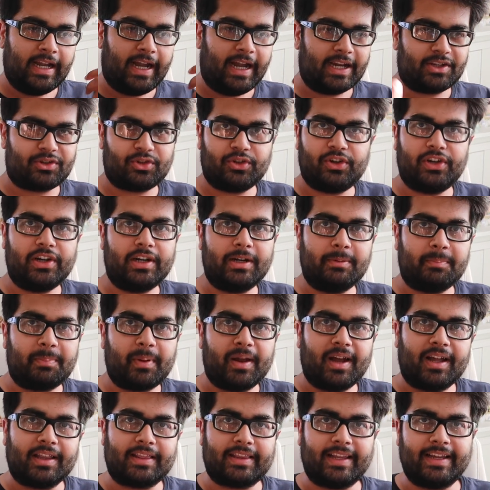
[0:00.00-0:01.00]
actually
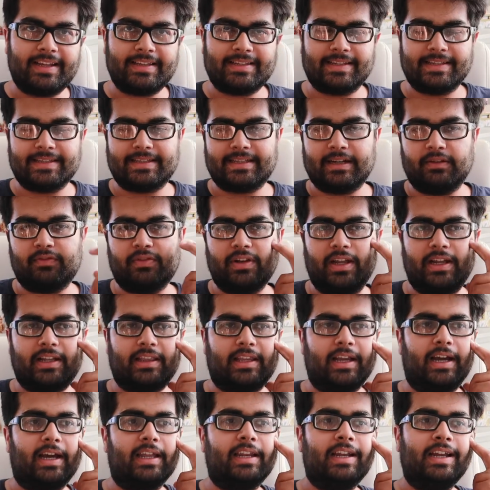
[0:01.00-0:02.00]
repair things and stuff
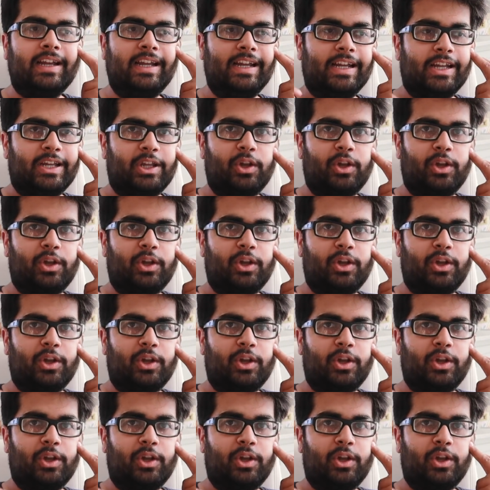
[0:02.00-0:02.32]
like that,